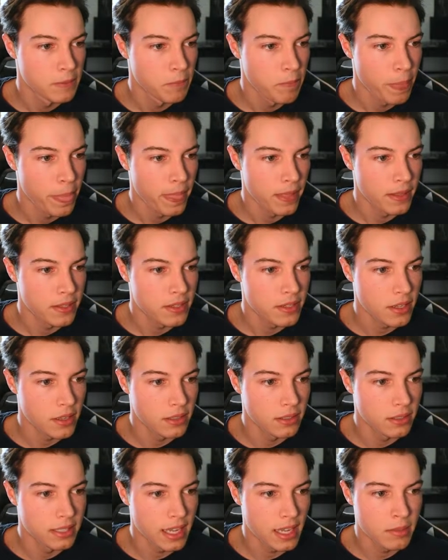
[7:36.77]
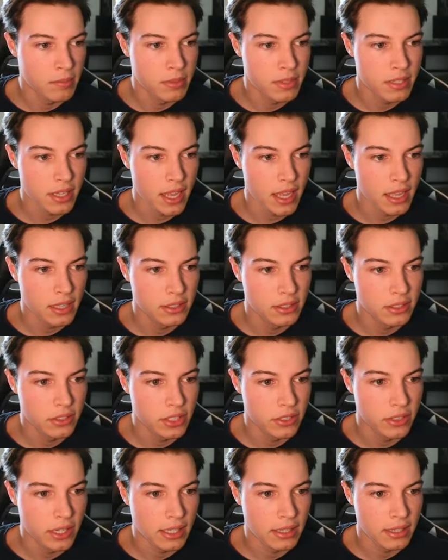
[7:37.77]
Install DebScan to
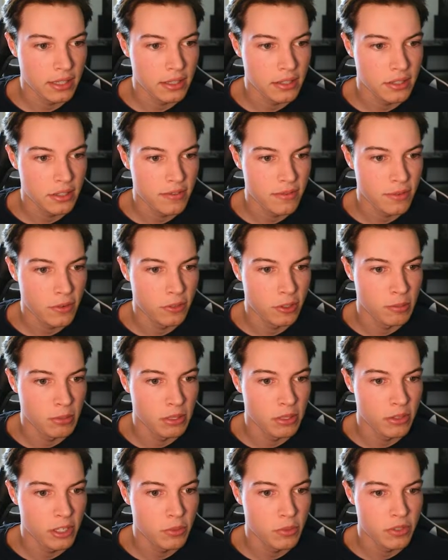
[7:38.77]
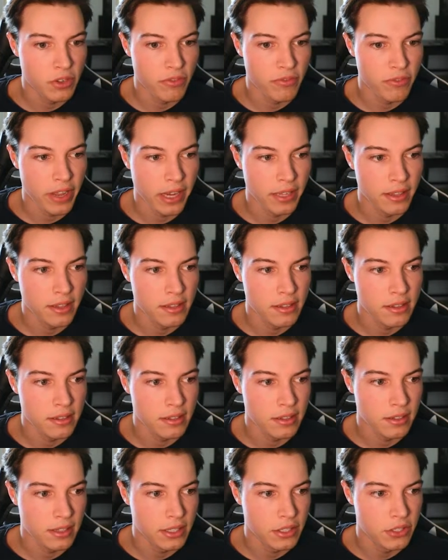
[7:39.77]
generate lists of vulnerabilities which affect this
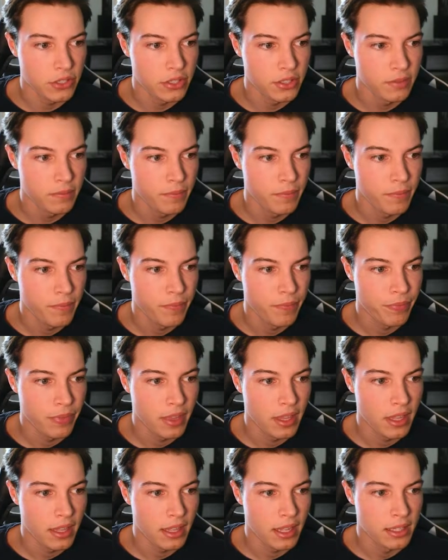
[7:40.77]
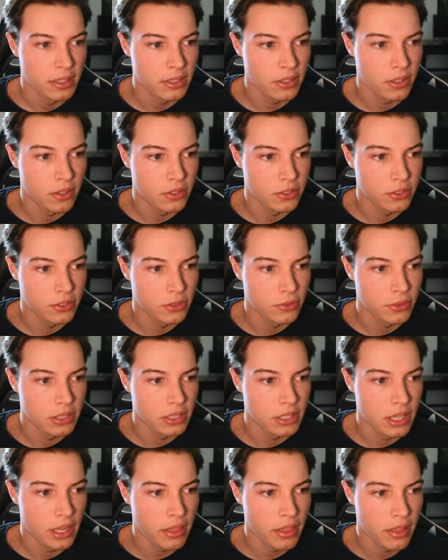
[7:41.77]
installation. That's also a
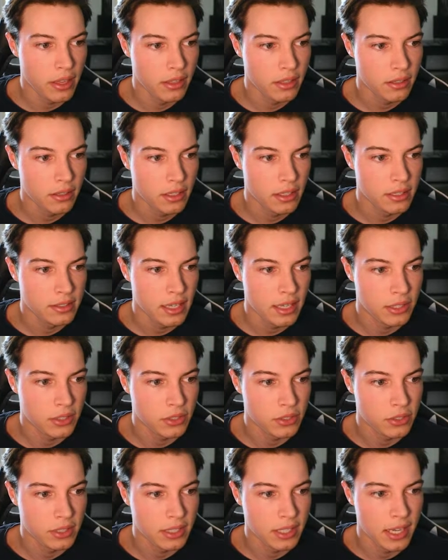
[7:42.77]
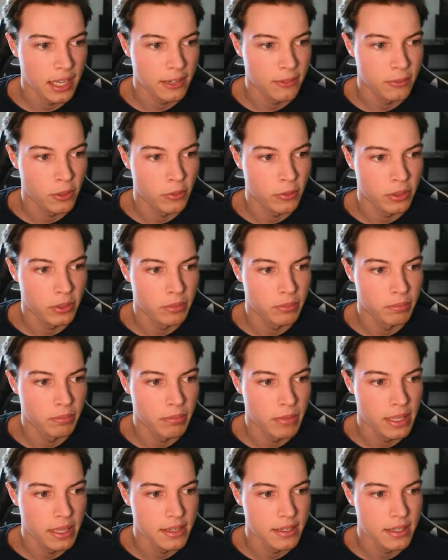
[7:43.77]
good thing. That's actually kind of what we're
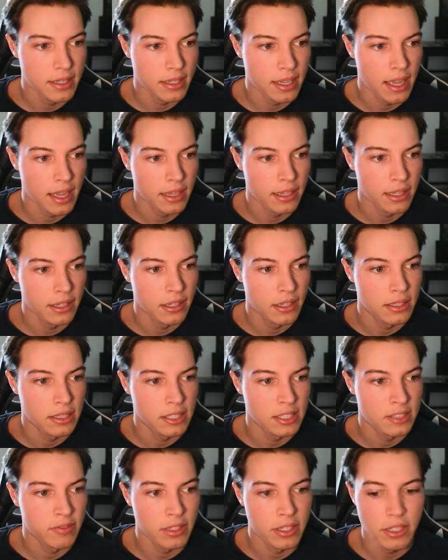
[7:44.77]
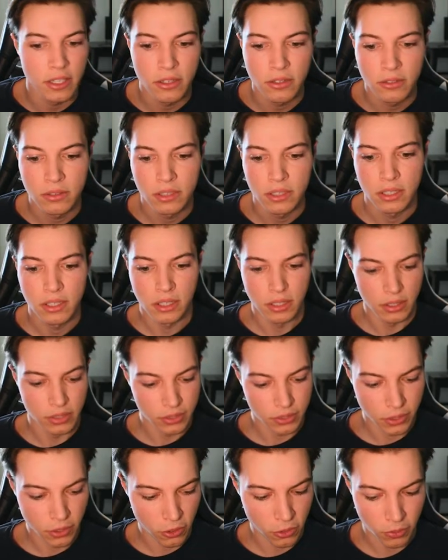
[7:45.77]
hinting at here in this video.
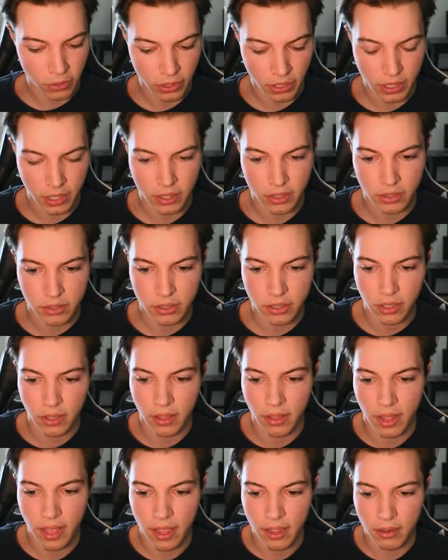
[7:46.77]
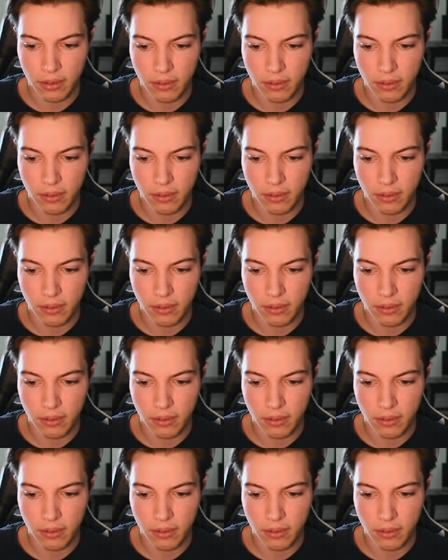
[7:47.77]
So we're going to install that.